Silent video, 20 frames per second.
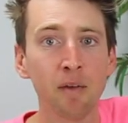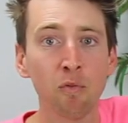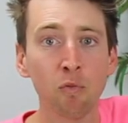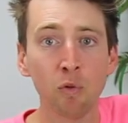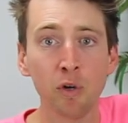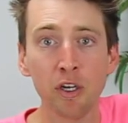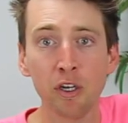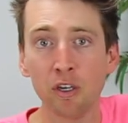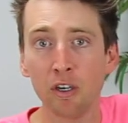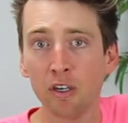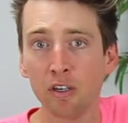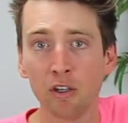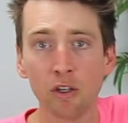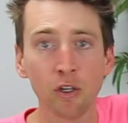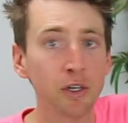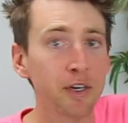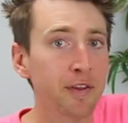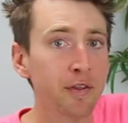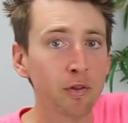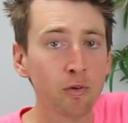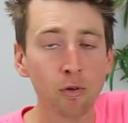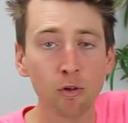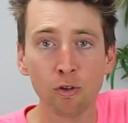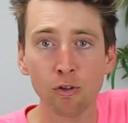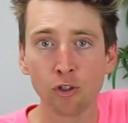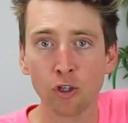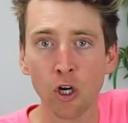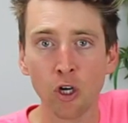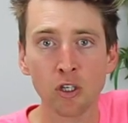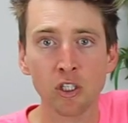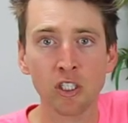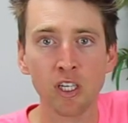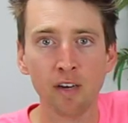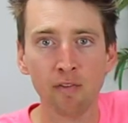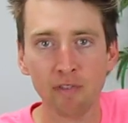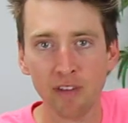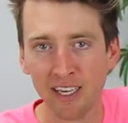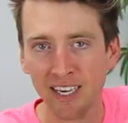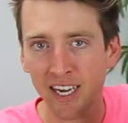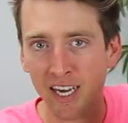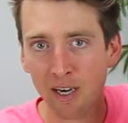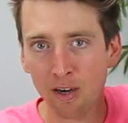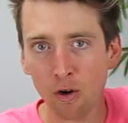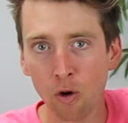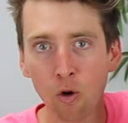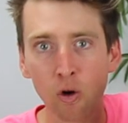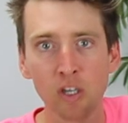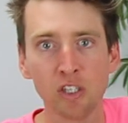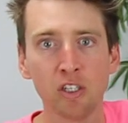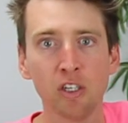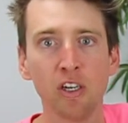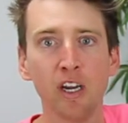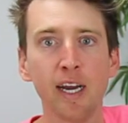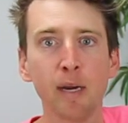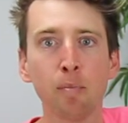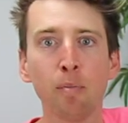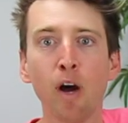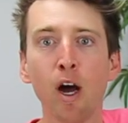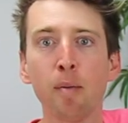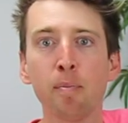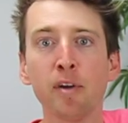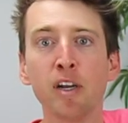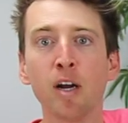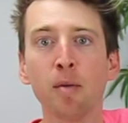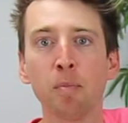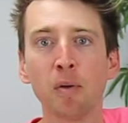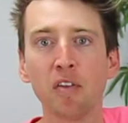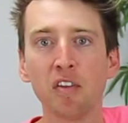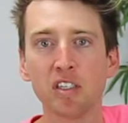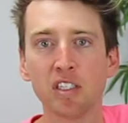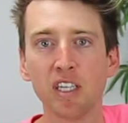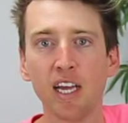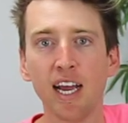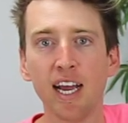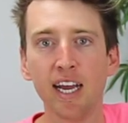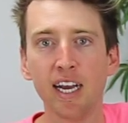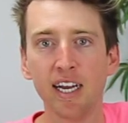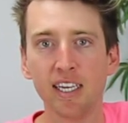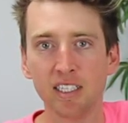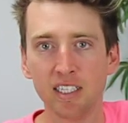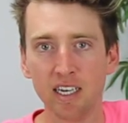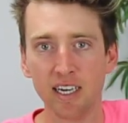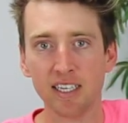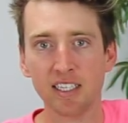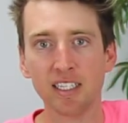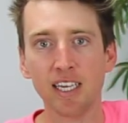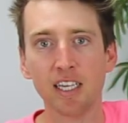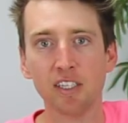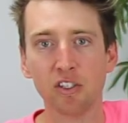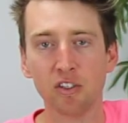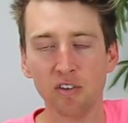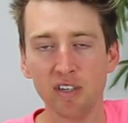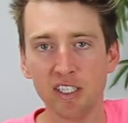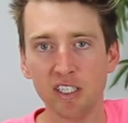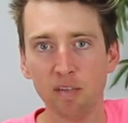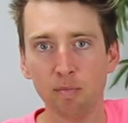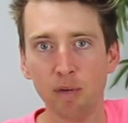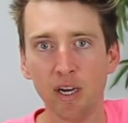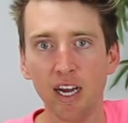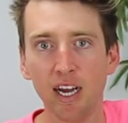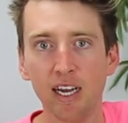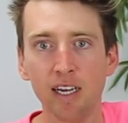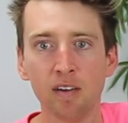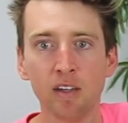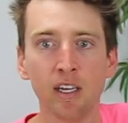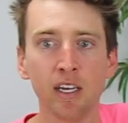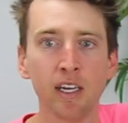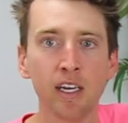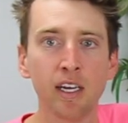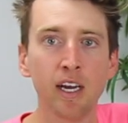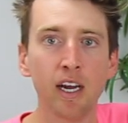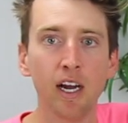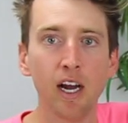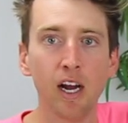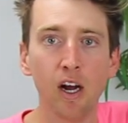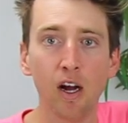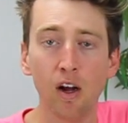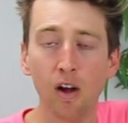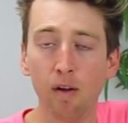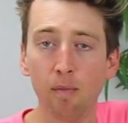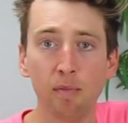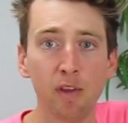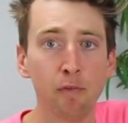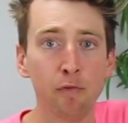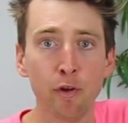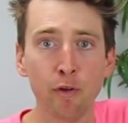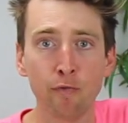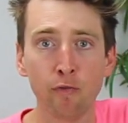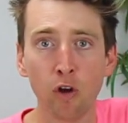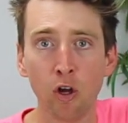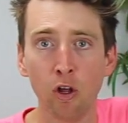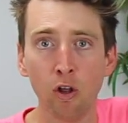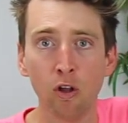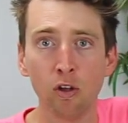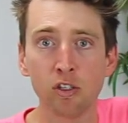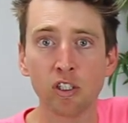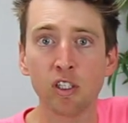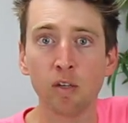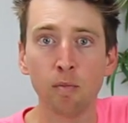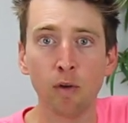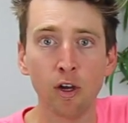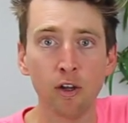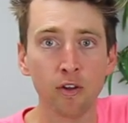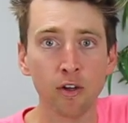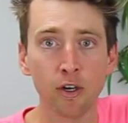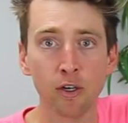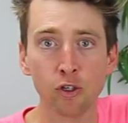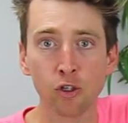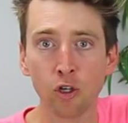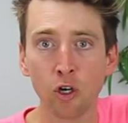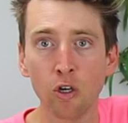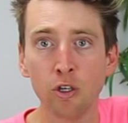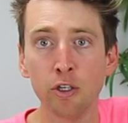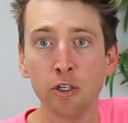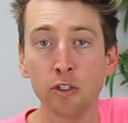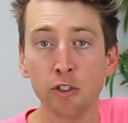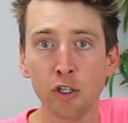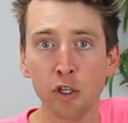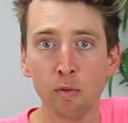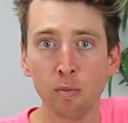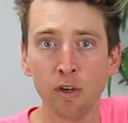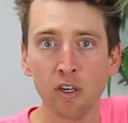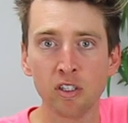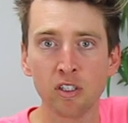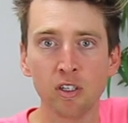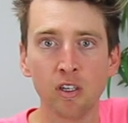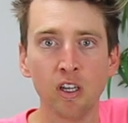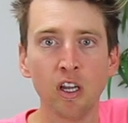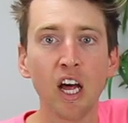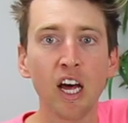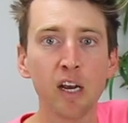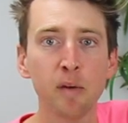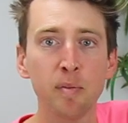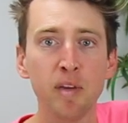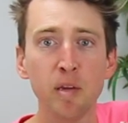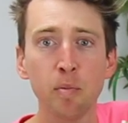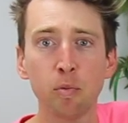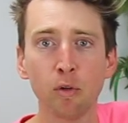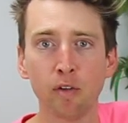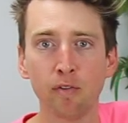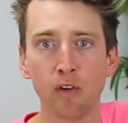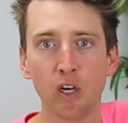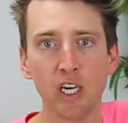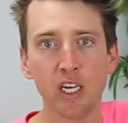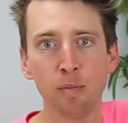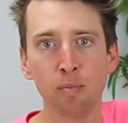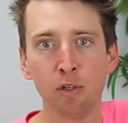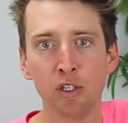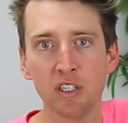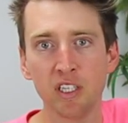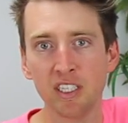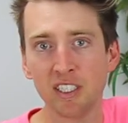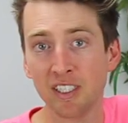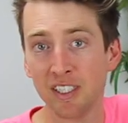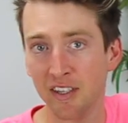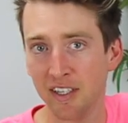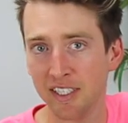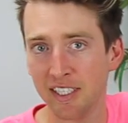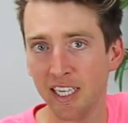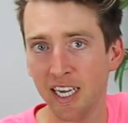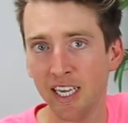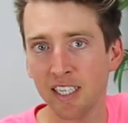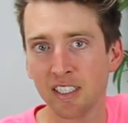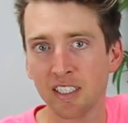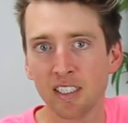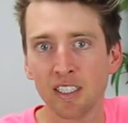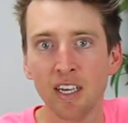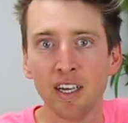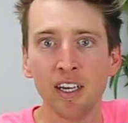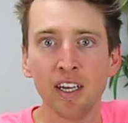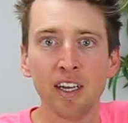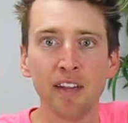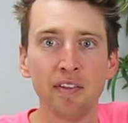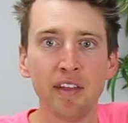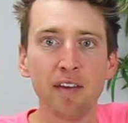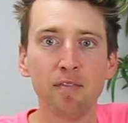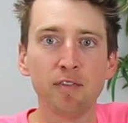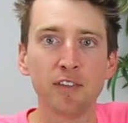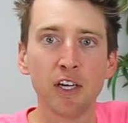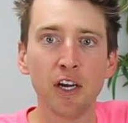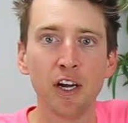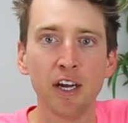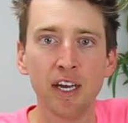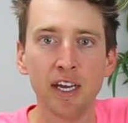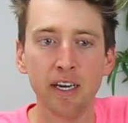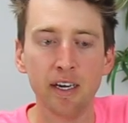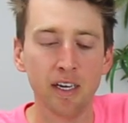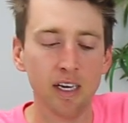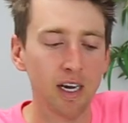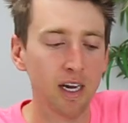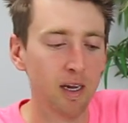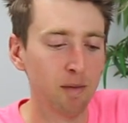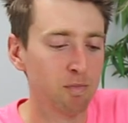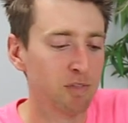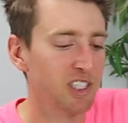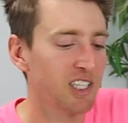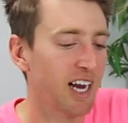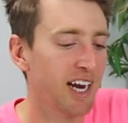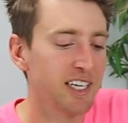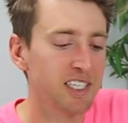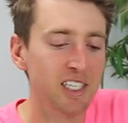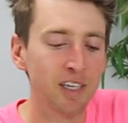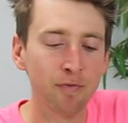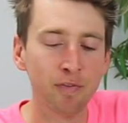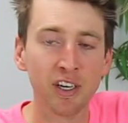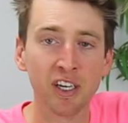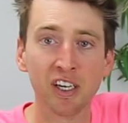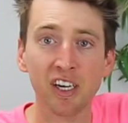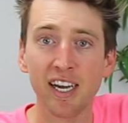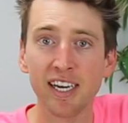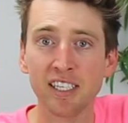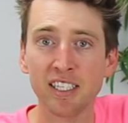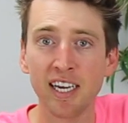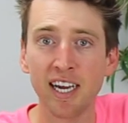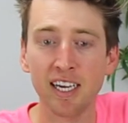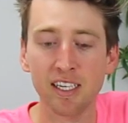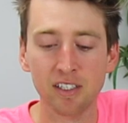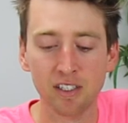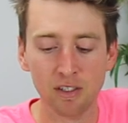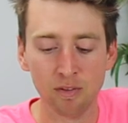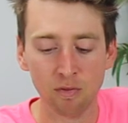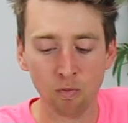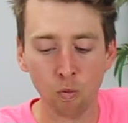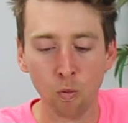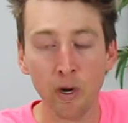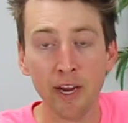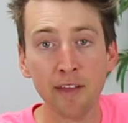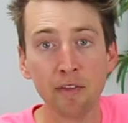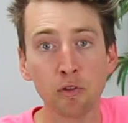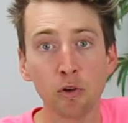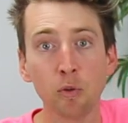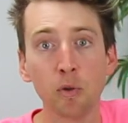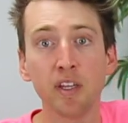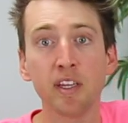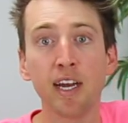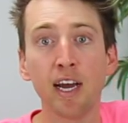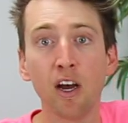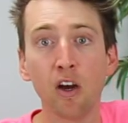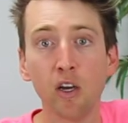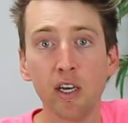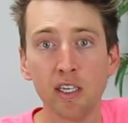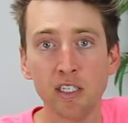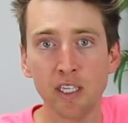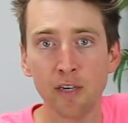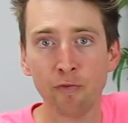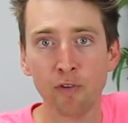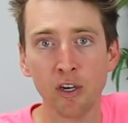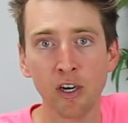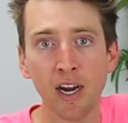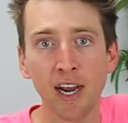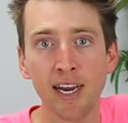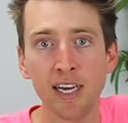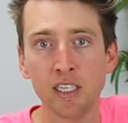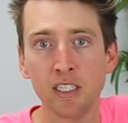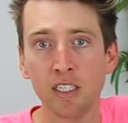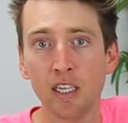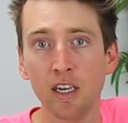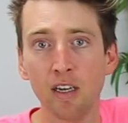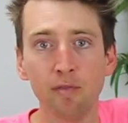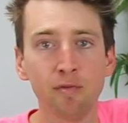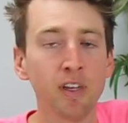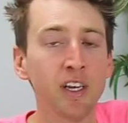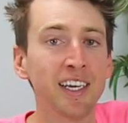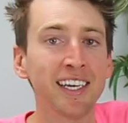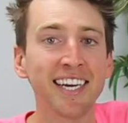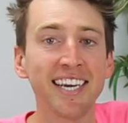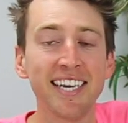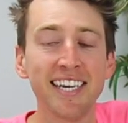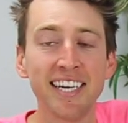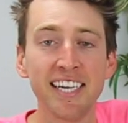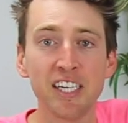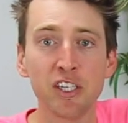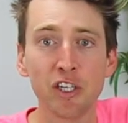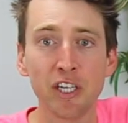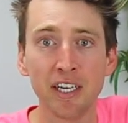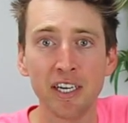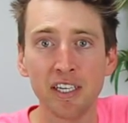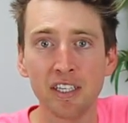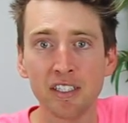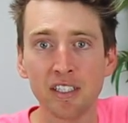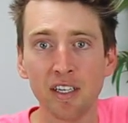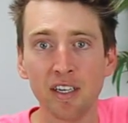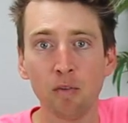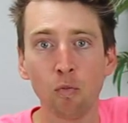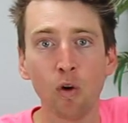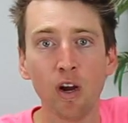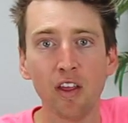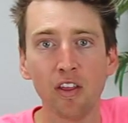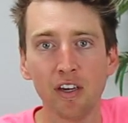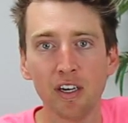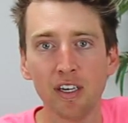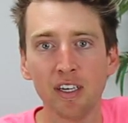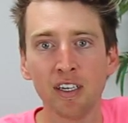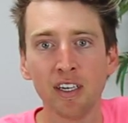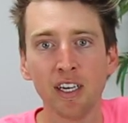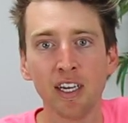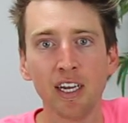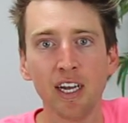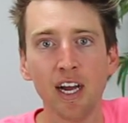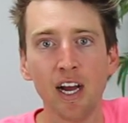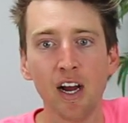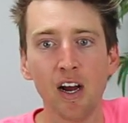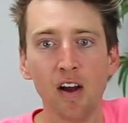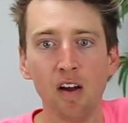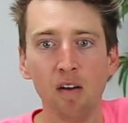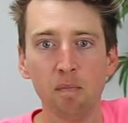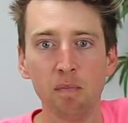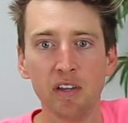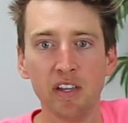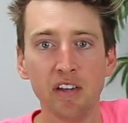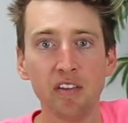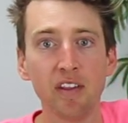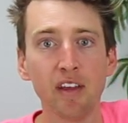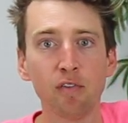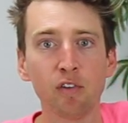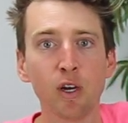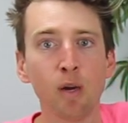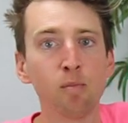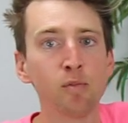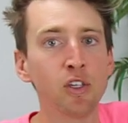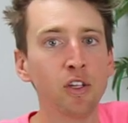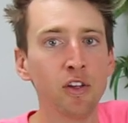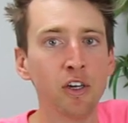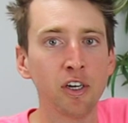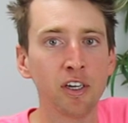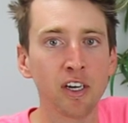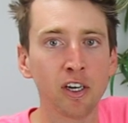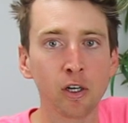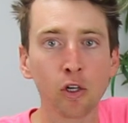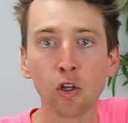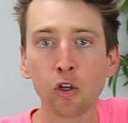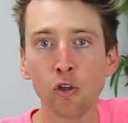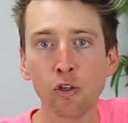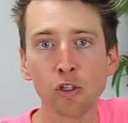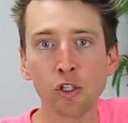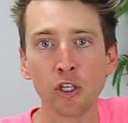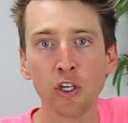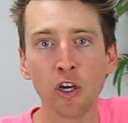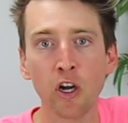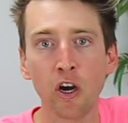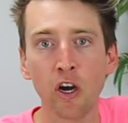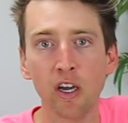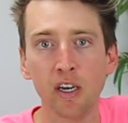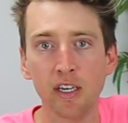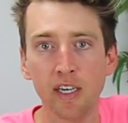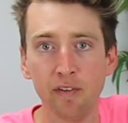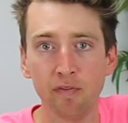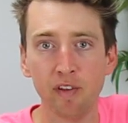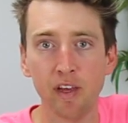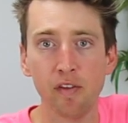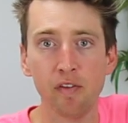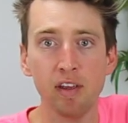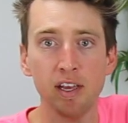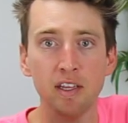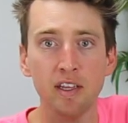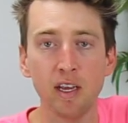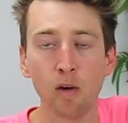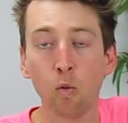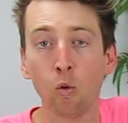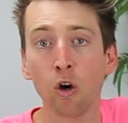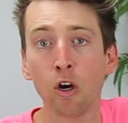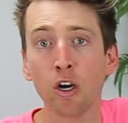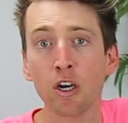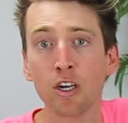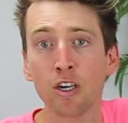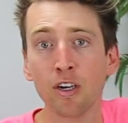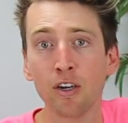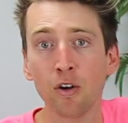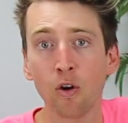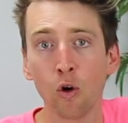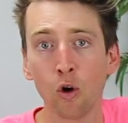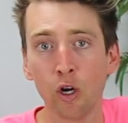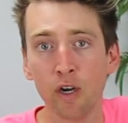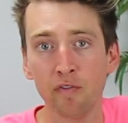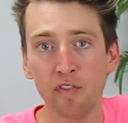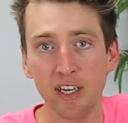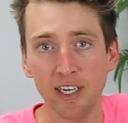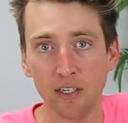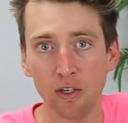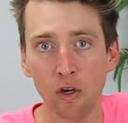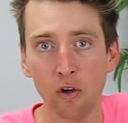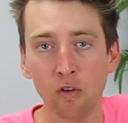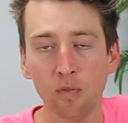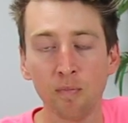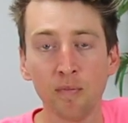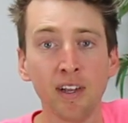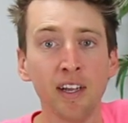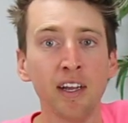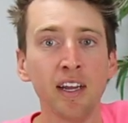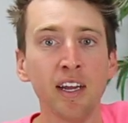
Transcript: When you're looking through drone stuff, they kind of always are like popping up on the side as an accessory to buy. Um, if you follow some other drone YouTubers, a lot of people have already put these to the test. They've done um, scientific like tests with or without in different kinds of conditions and weather. Um, and then they've come to their conclusion on if they think they work or if they don't.